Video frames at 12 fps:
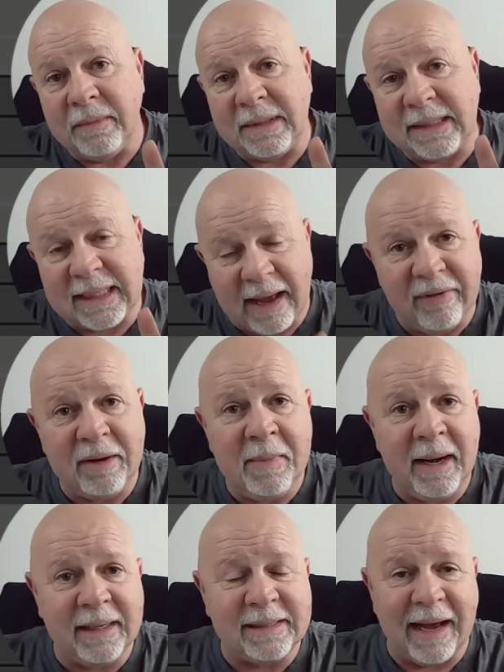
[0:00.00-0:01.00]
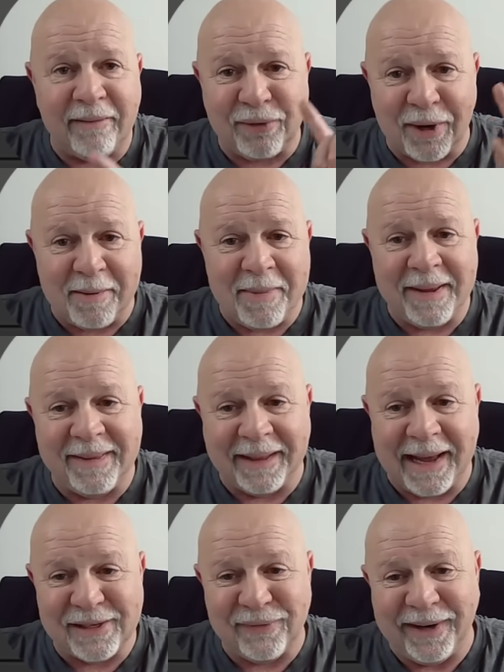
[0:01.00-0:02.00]
7 minutes after I made the
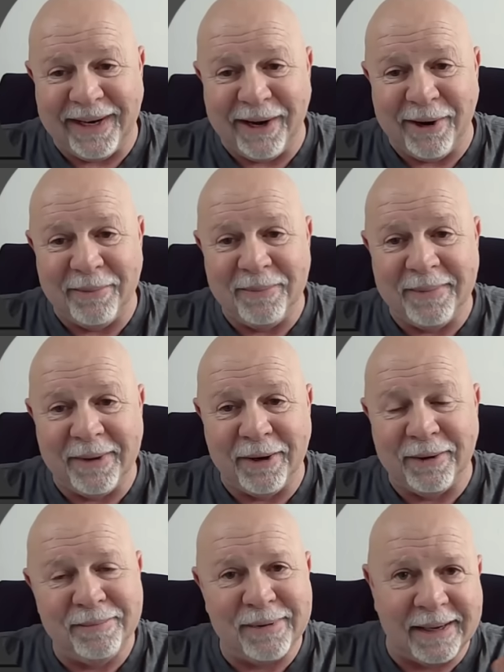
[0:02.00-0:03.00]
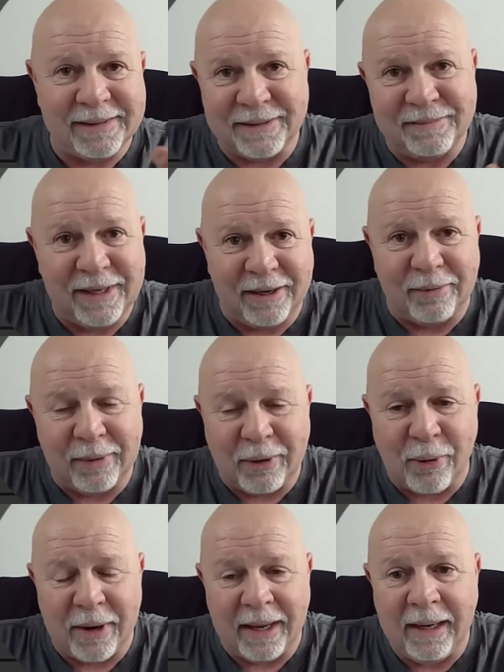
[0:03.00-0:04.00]
last video, or I
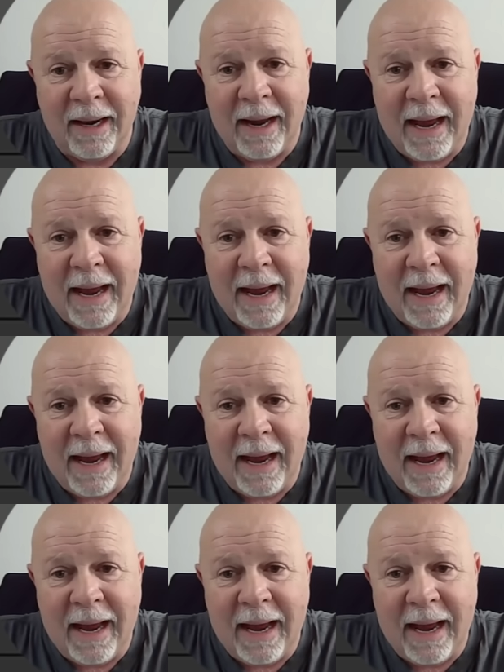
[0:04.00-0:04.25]
recorded.